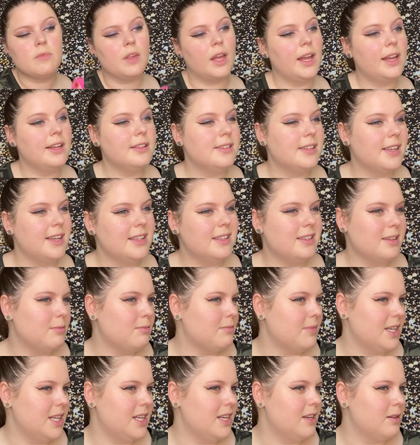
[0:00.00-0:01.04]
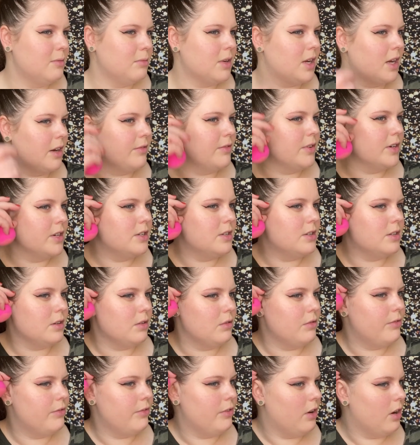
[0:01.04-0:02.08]
I'd say it's a medium coverage so
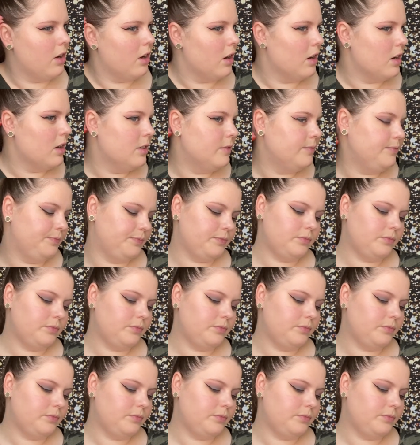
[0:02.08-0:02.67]
far.